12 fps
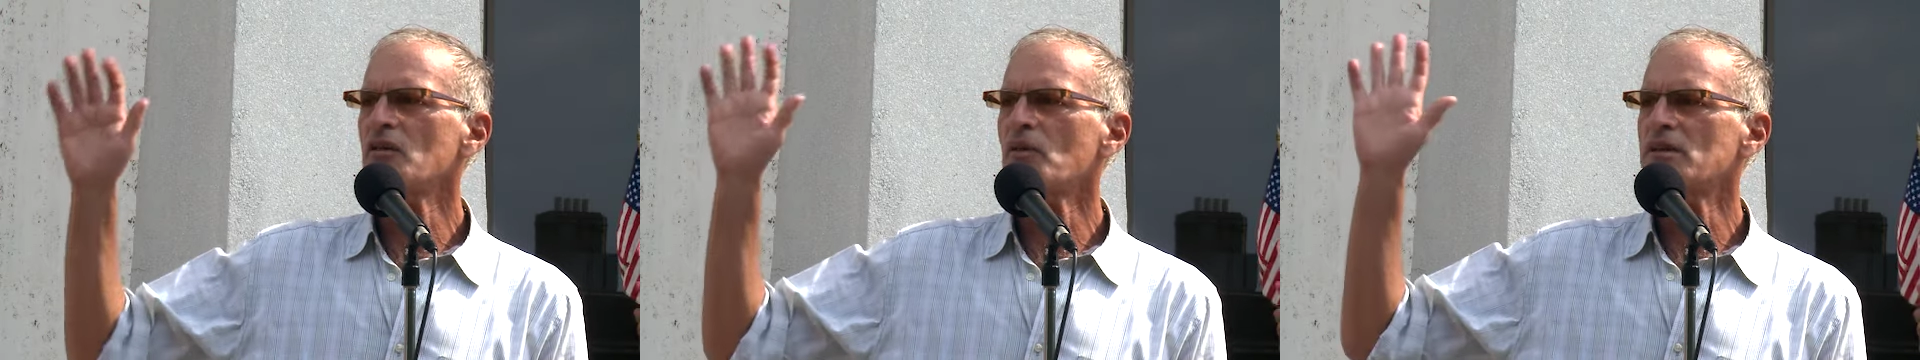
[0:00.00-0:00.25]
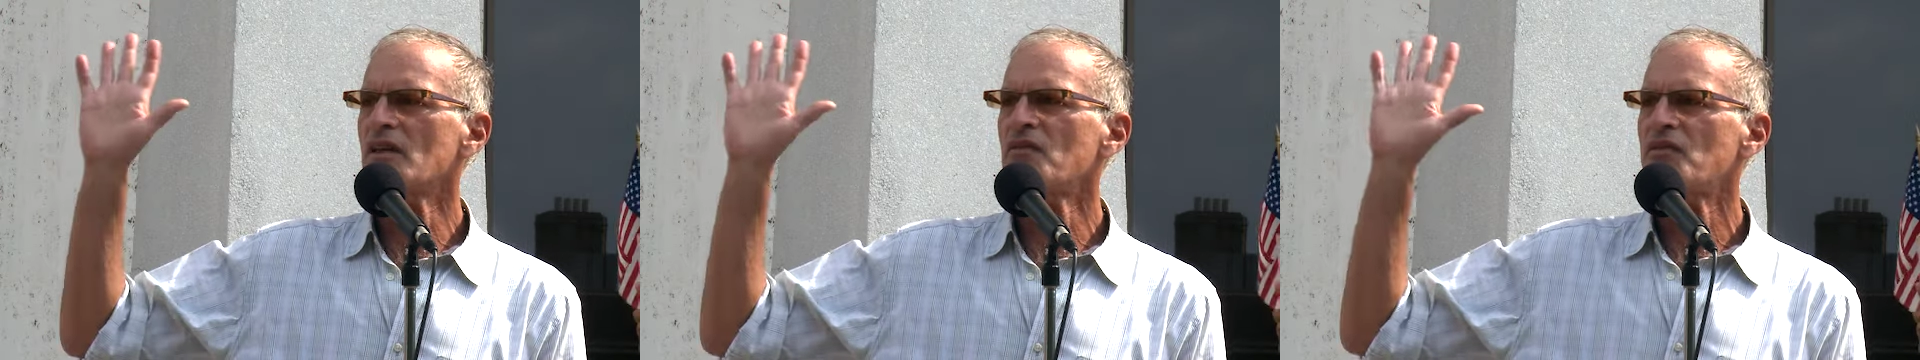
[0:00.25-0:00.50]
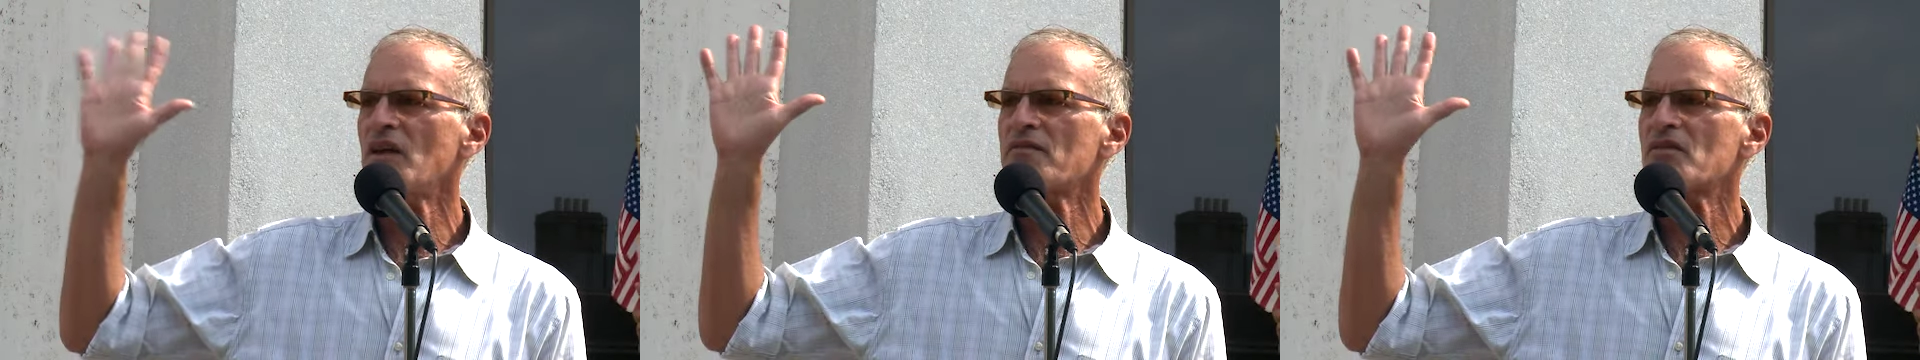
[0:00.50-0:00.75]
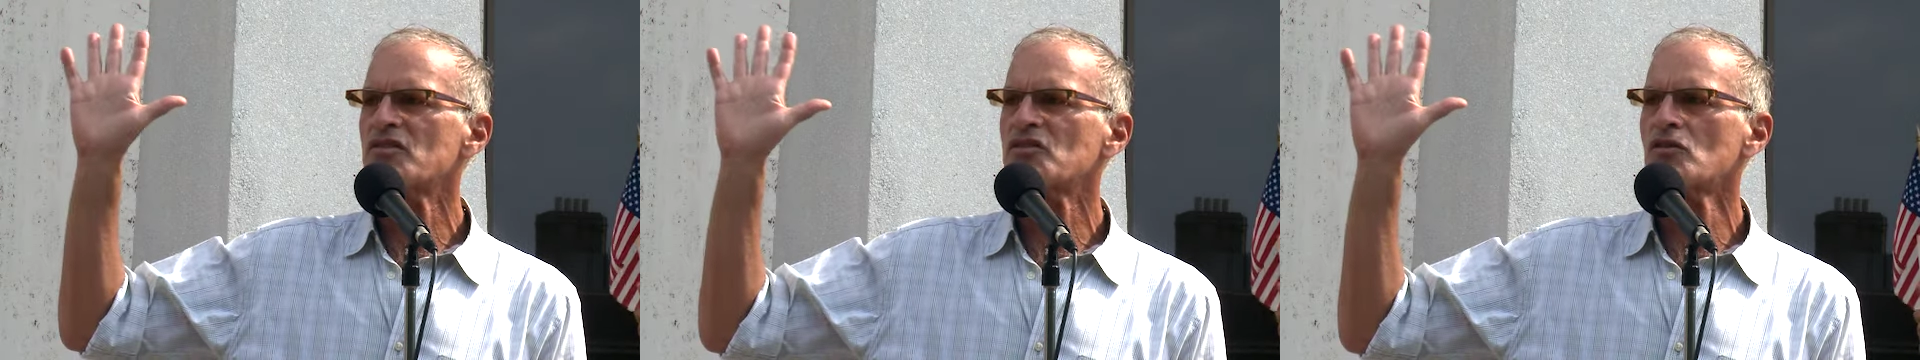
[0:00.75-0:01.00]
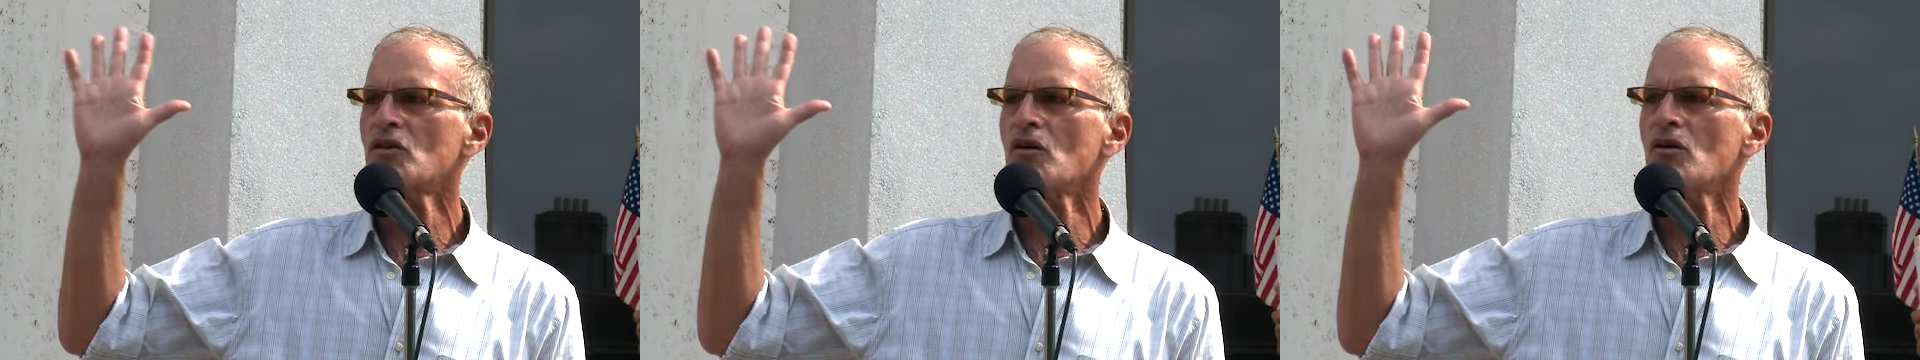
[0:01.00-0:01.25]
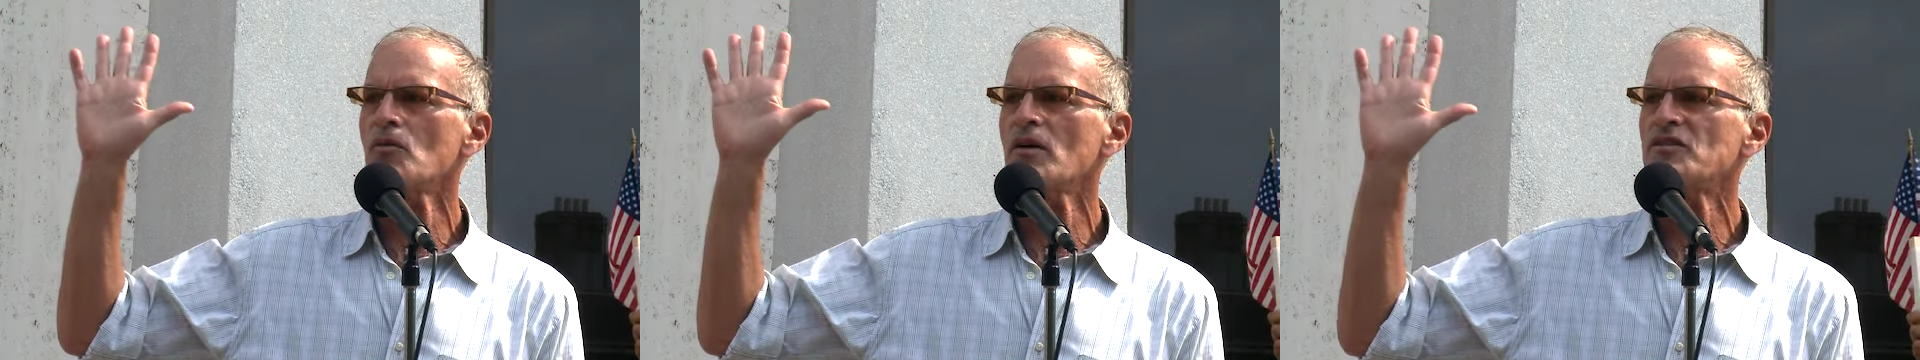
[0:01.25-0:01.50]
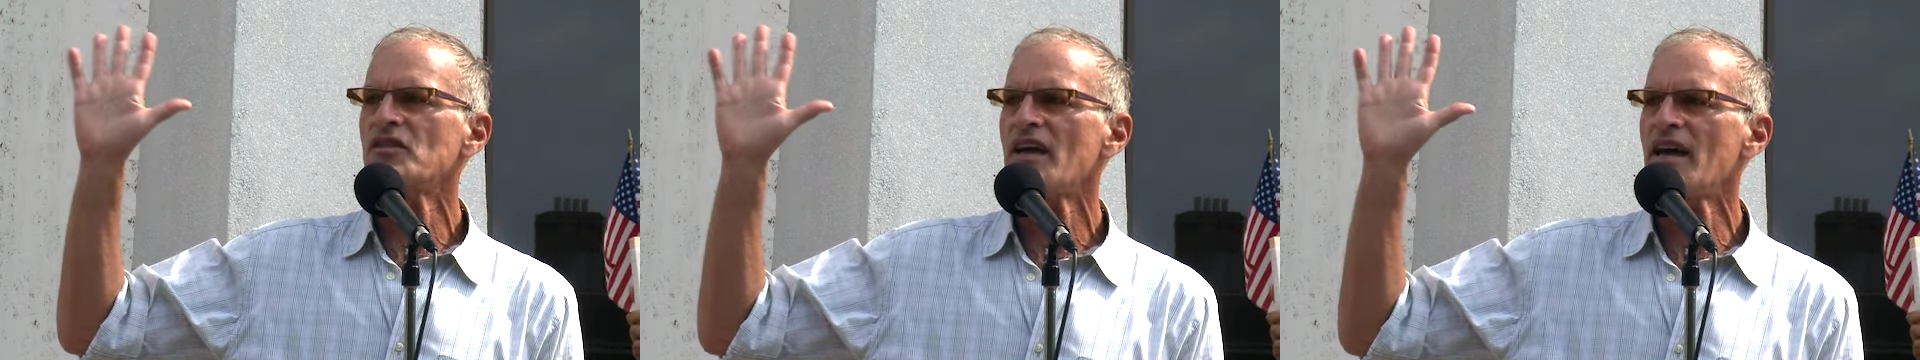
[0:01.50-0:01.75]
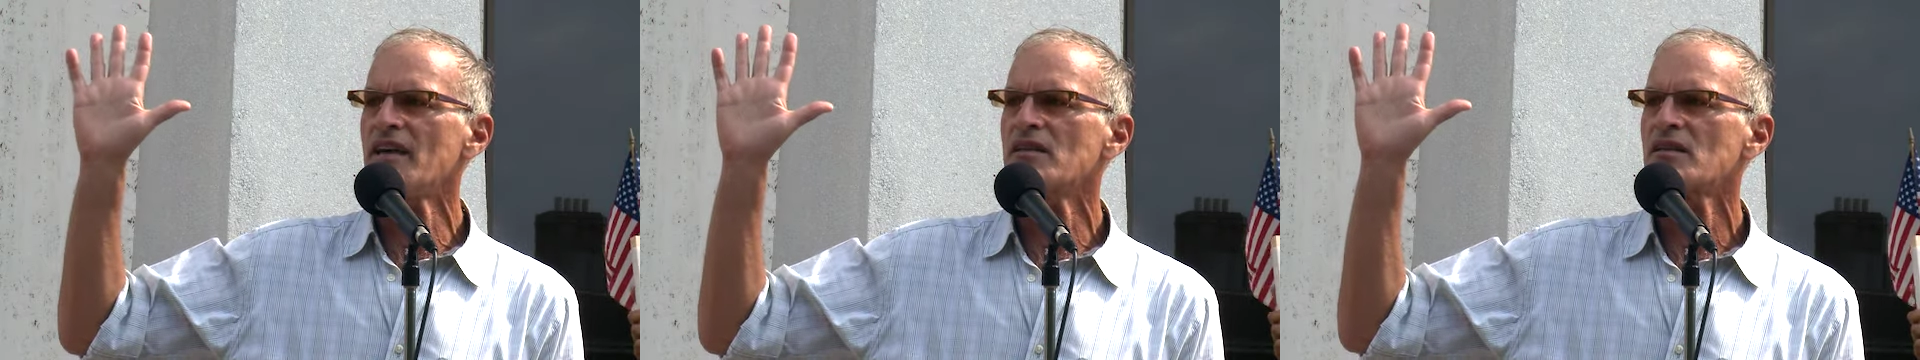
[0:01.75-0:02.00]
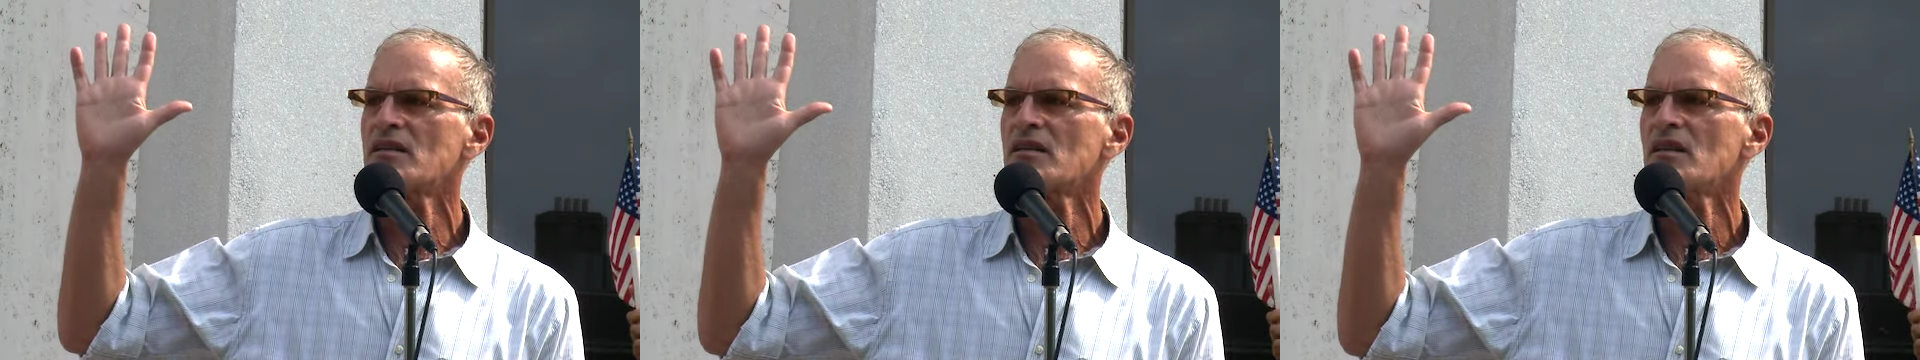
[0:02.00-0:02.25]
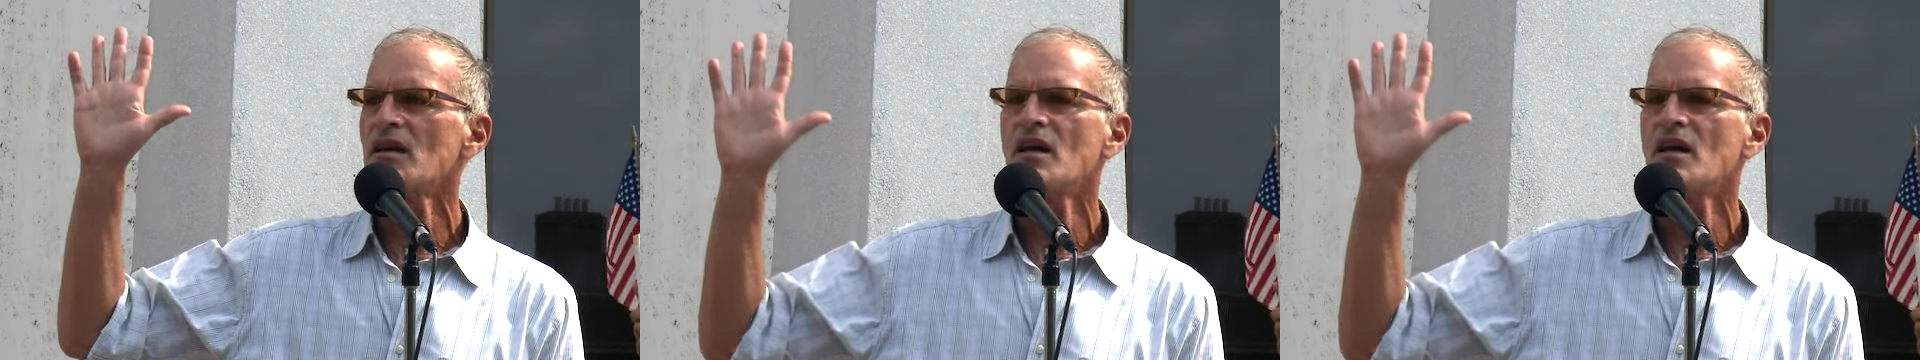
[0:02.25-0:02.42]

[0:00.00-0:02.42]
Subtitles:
when the fifth school was hit